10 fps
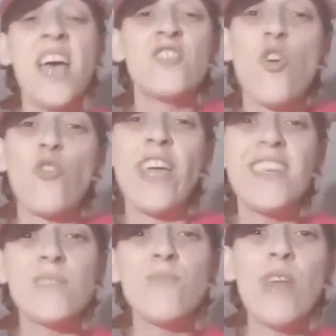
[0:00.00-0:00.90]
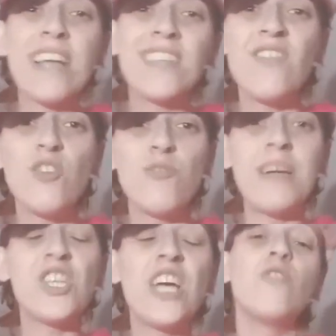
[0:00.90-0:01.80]
It's alright, it's more activity on my
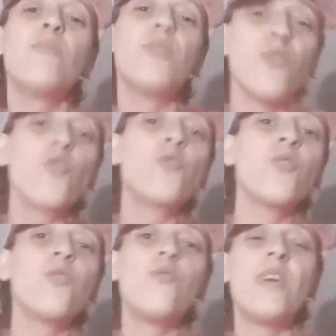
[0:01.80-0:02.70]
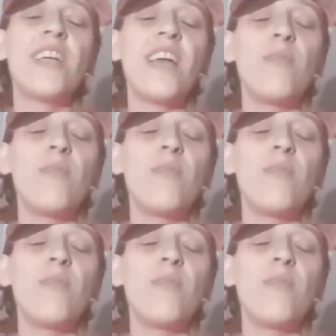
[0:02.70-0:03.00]
channel, but you're not going to get